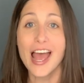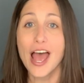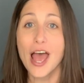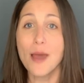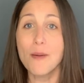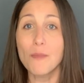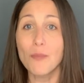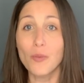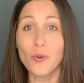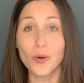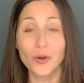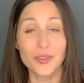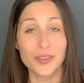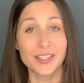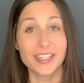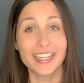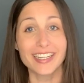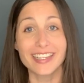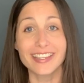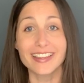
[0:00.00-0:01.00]
and more than
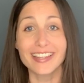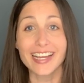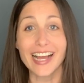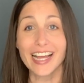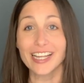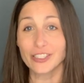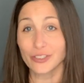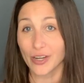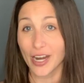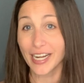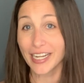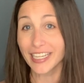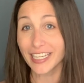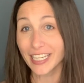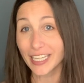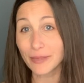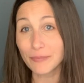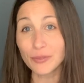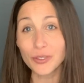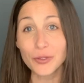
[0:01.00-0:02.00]
anything, I try to
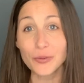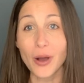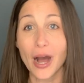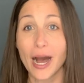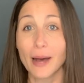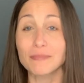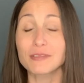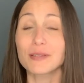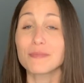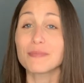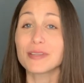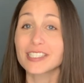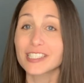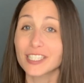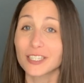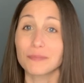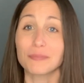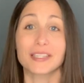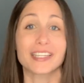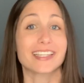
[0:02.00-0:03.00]
keep you
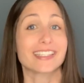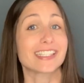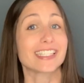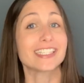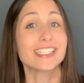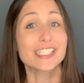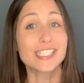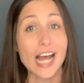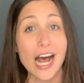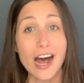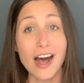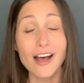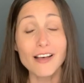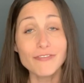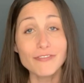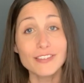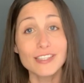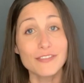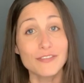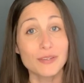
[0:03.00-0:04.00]
optimistic because it's
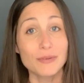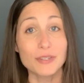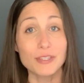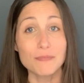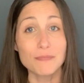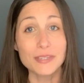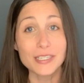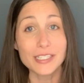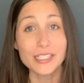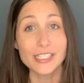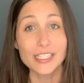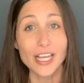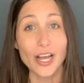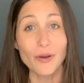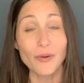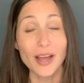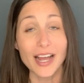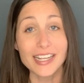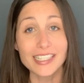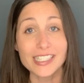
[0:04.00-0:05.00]
tough living with
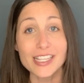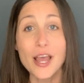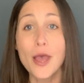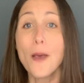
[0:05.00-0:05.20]
PCOS,